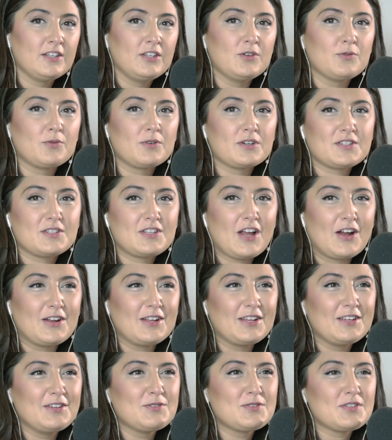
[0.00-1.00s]
You
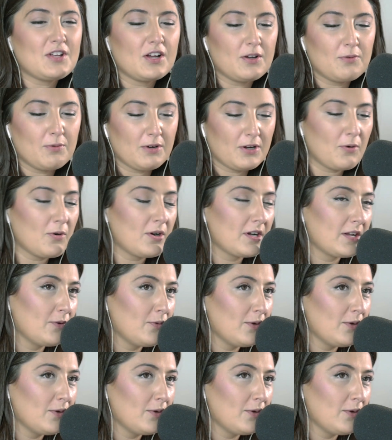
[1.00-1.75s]
started recording